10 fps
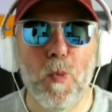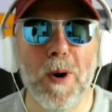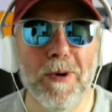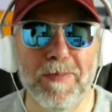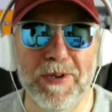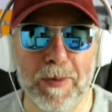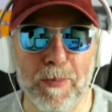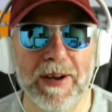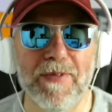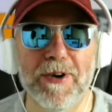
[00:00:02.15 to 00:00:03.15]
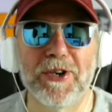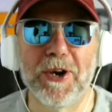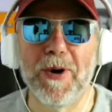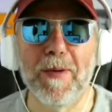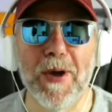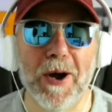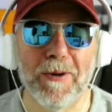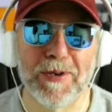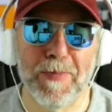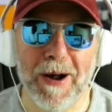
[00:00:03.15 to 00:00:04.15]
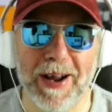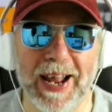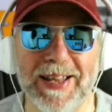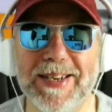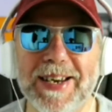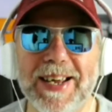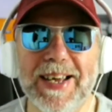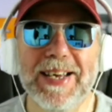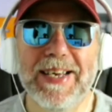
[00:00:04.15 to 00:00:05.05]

Welcome to the Breakfast Show. I'm your host, Mark Anthony.